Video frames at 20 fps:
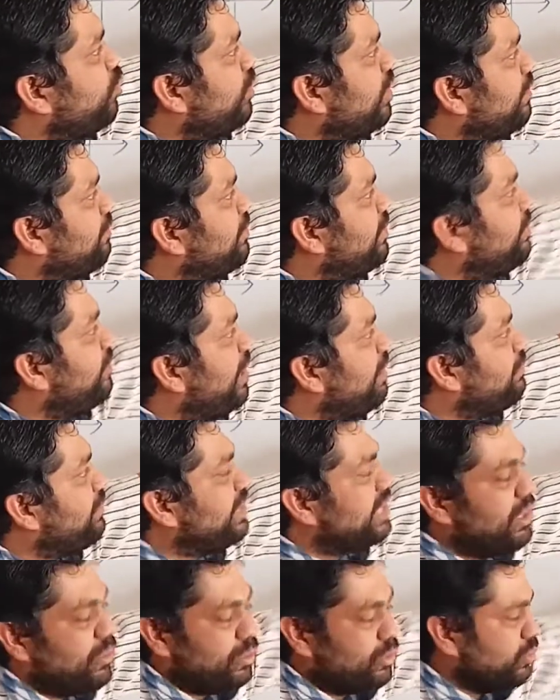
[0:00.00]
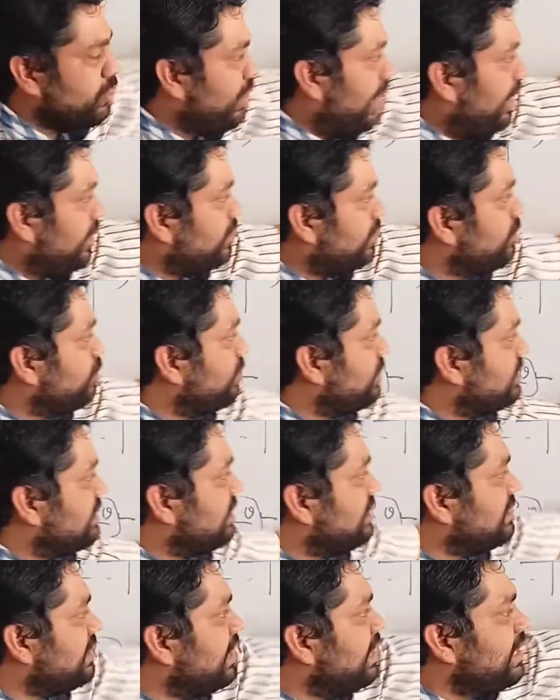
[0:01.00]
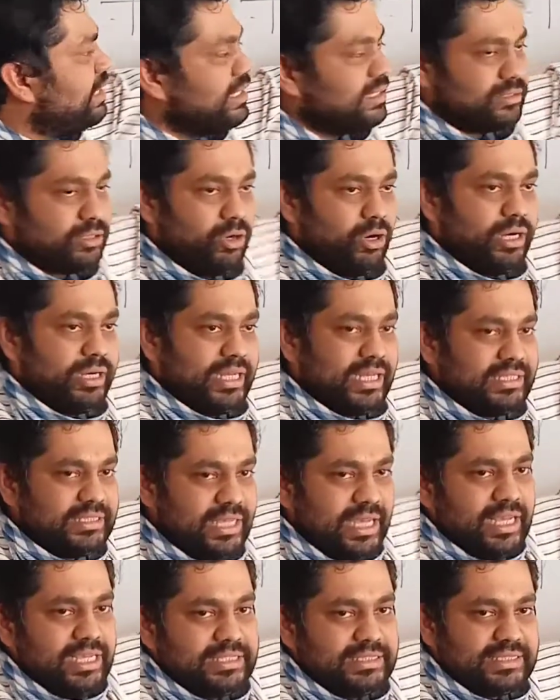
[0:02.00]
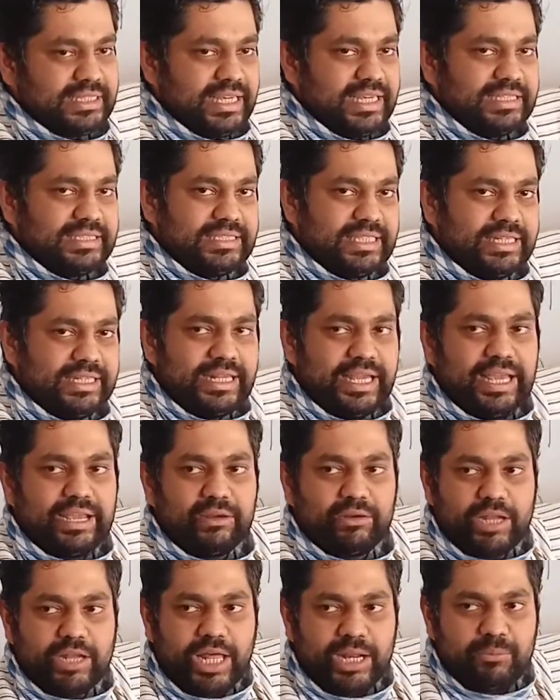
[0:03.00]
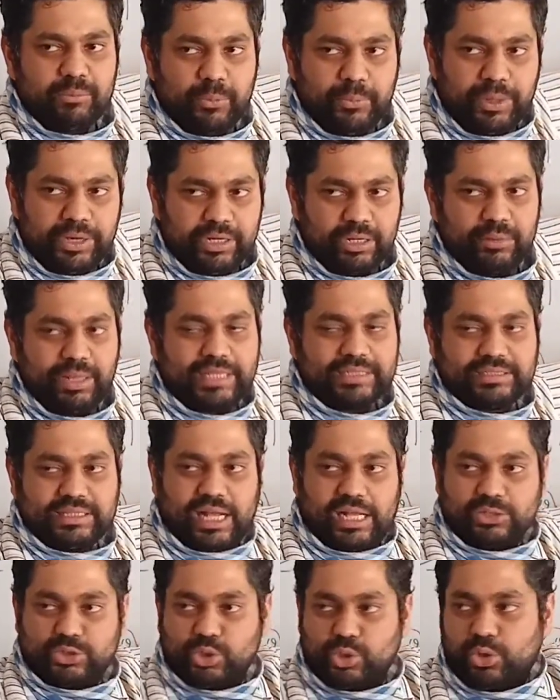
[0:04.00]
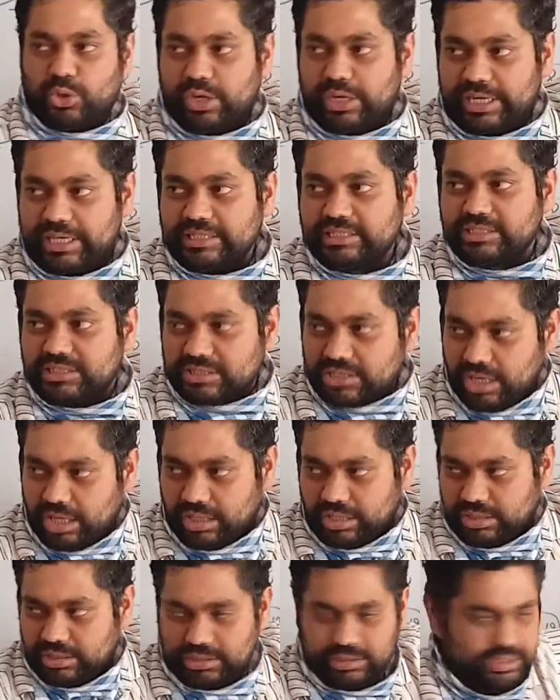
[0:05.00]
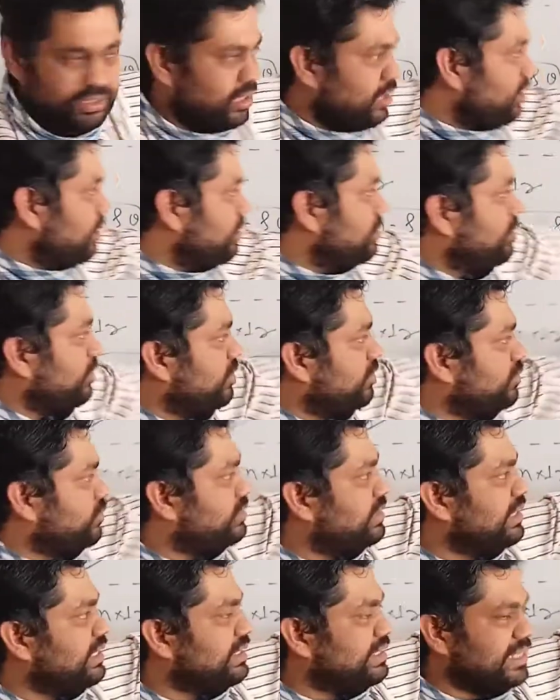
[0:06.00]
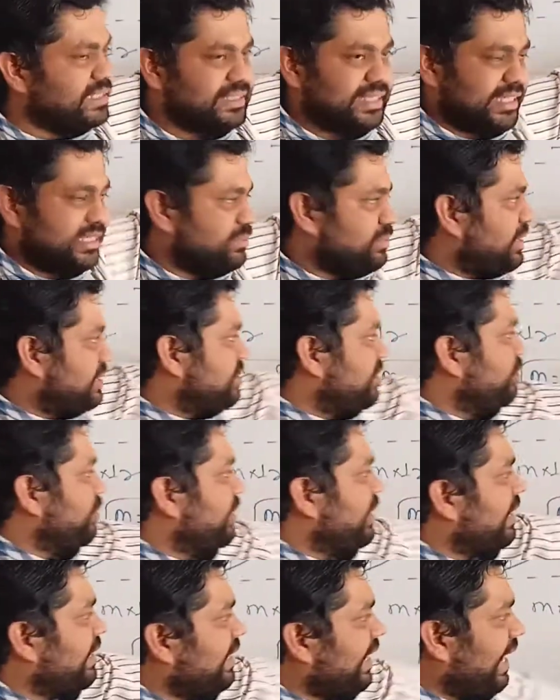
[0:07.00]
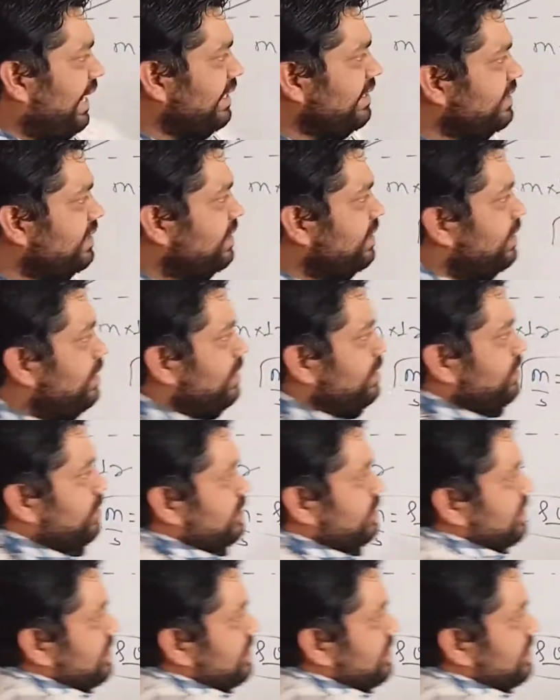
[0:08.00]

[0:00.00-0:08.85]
rho V1 VW2 R2, which is called as change in angular momentum, as also called as torque. So using this expression you can write. So